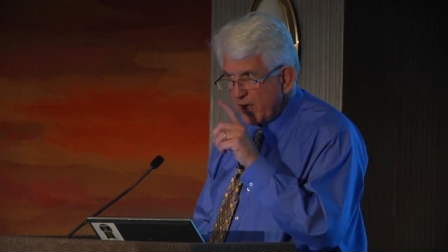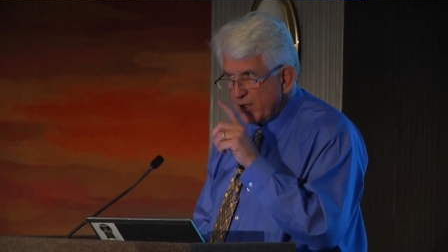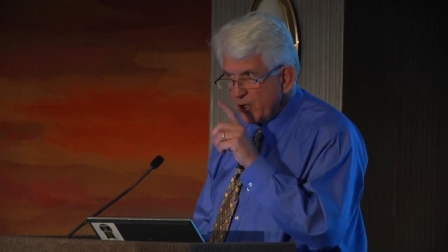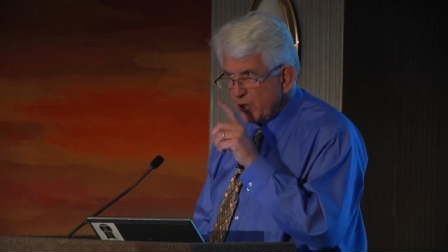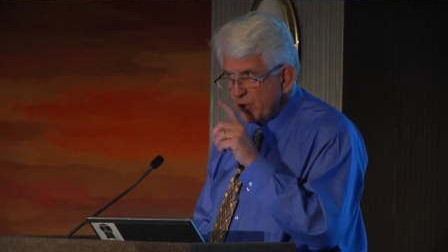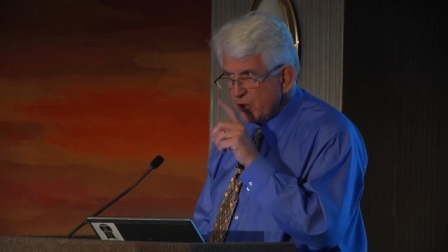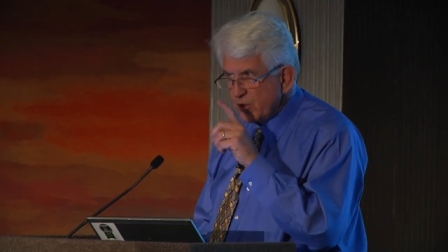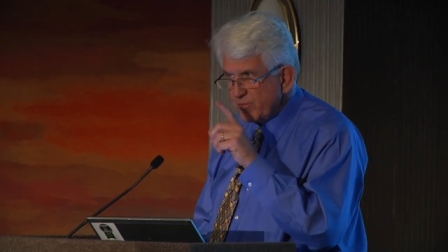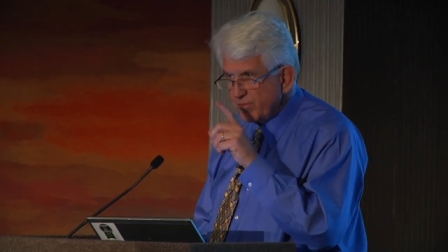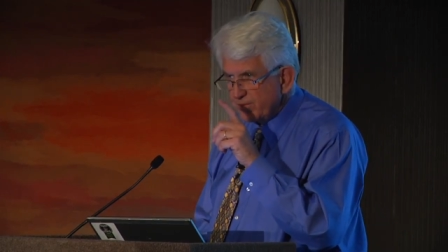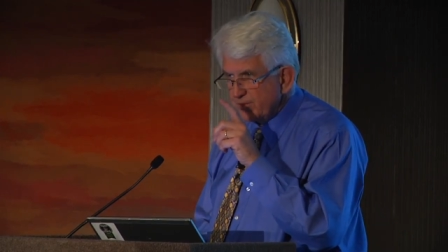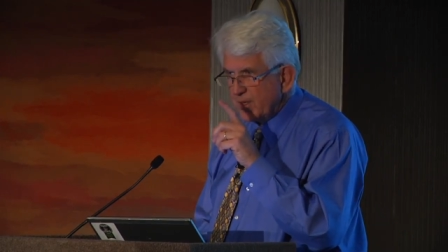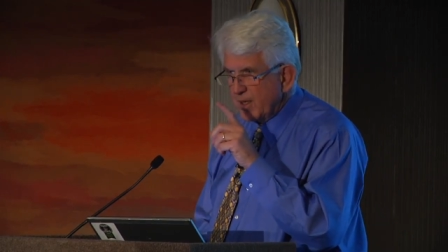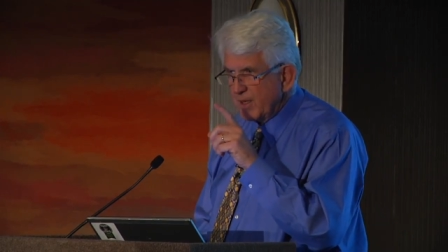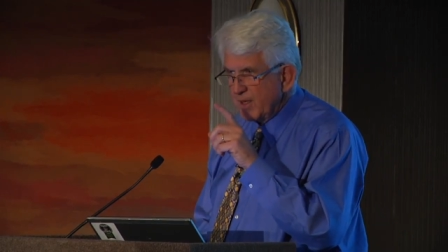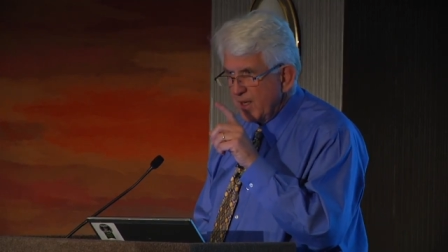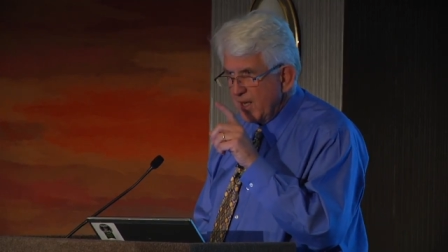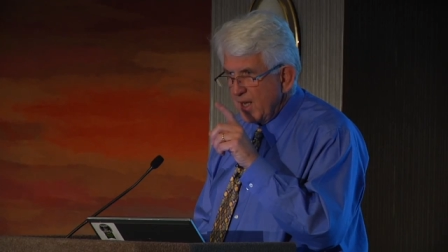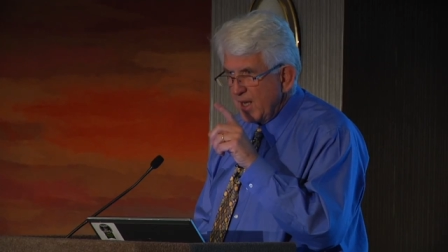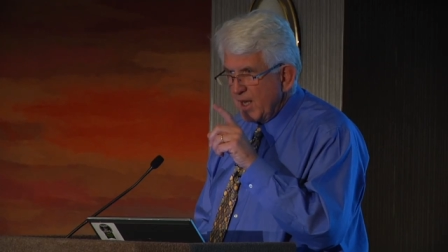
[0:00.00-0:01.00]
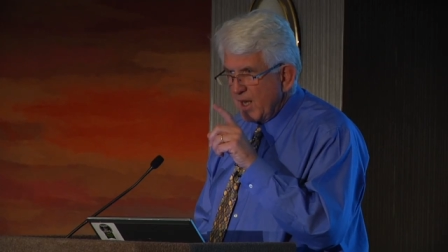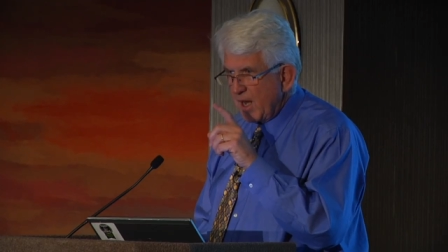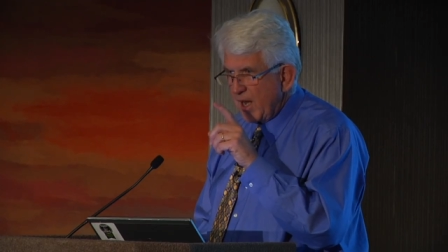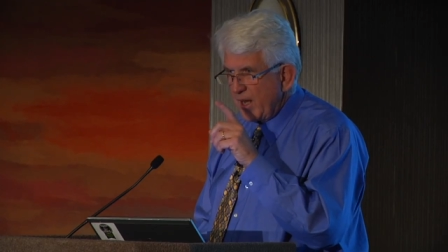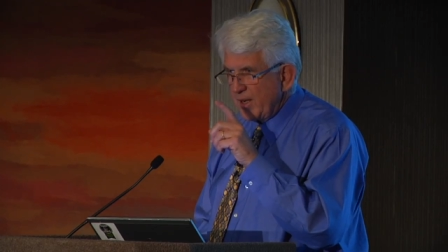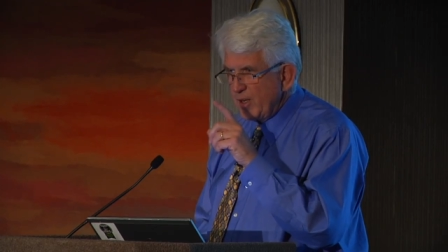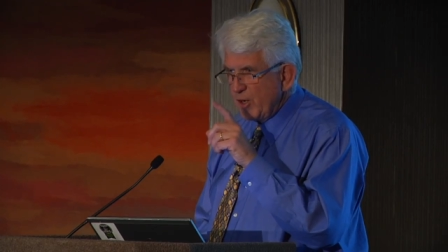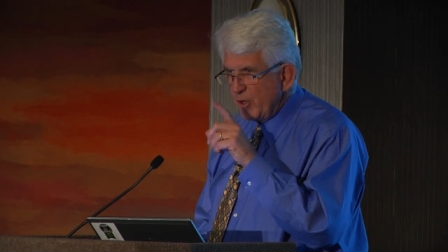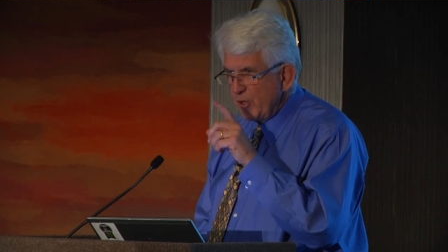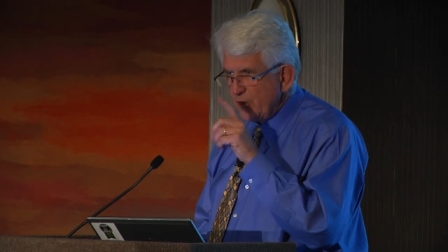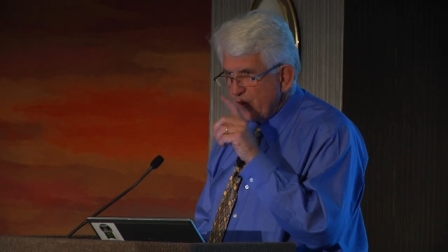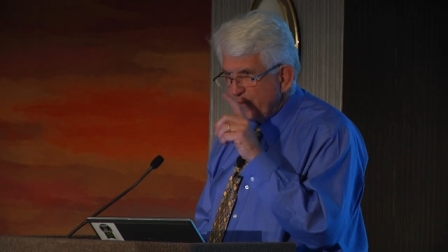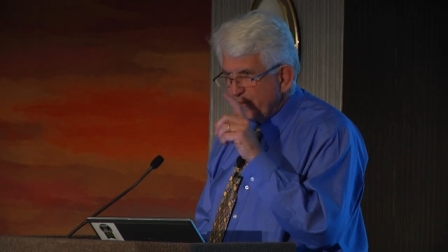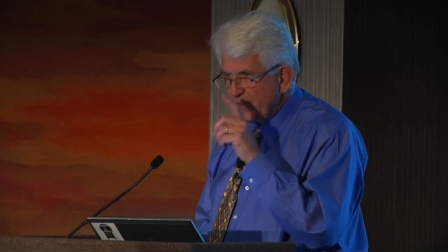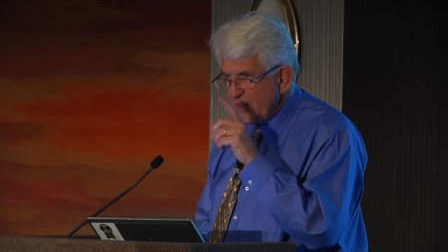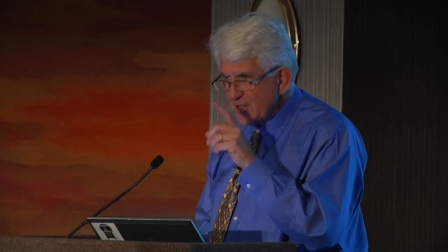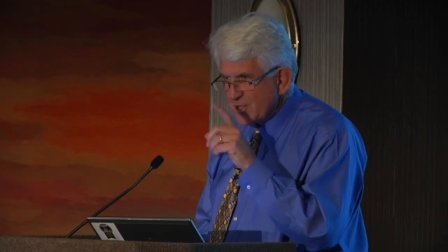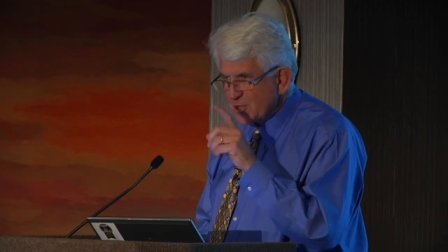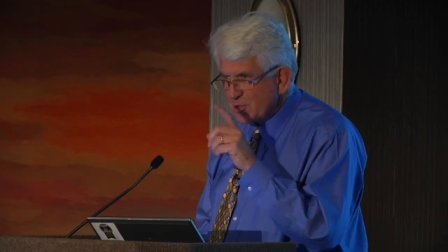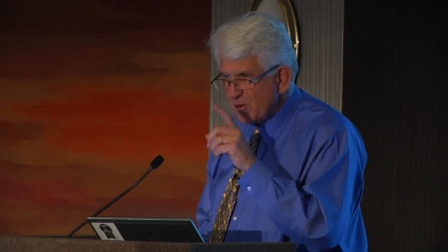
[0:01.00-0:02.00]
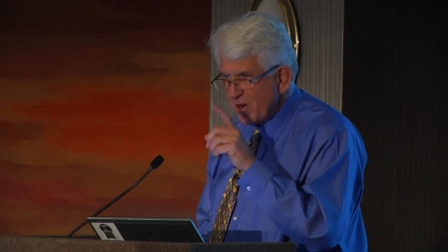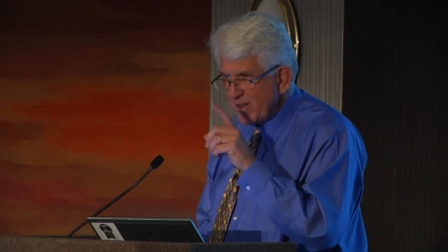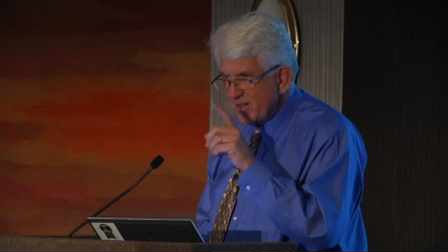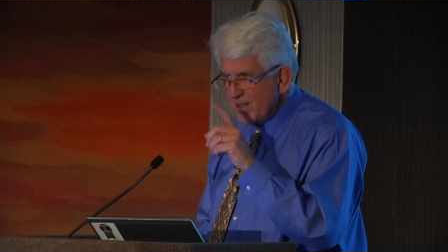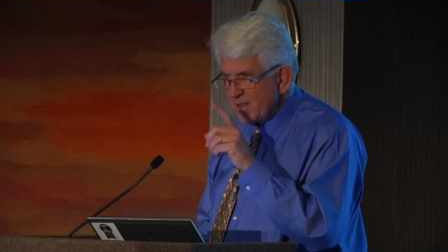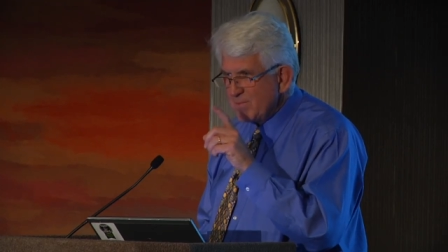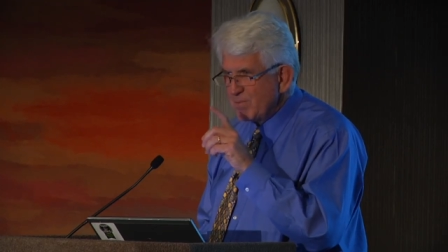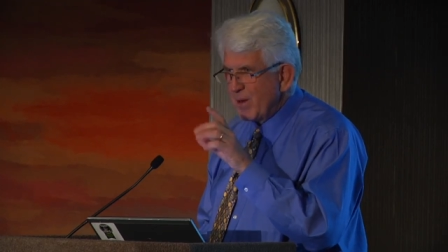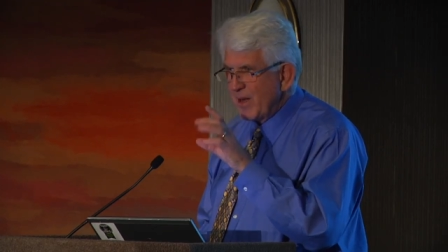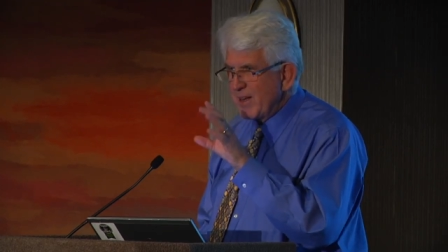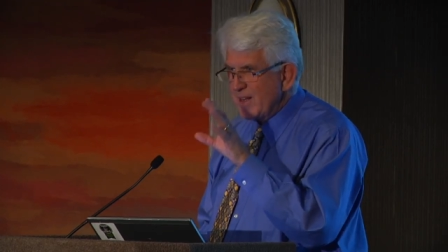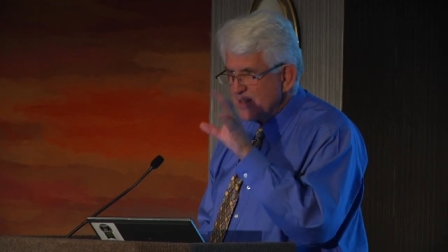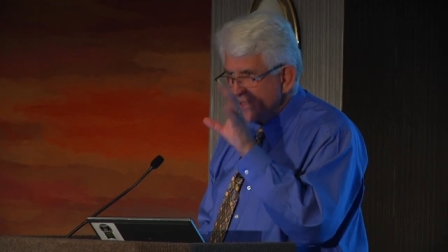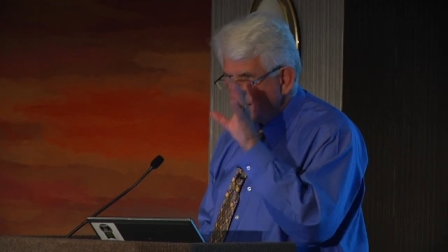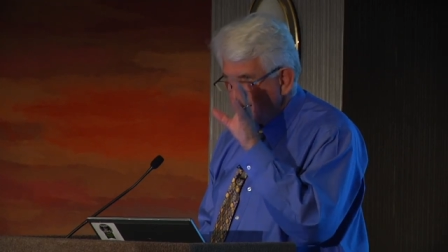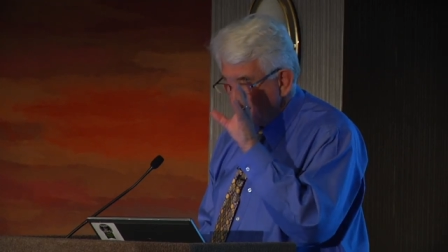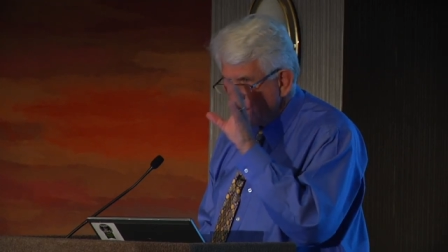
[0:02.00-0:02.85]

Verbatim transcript: I know you're, I know you're frustrated, but it's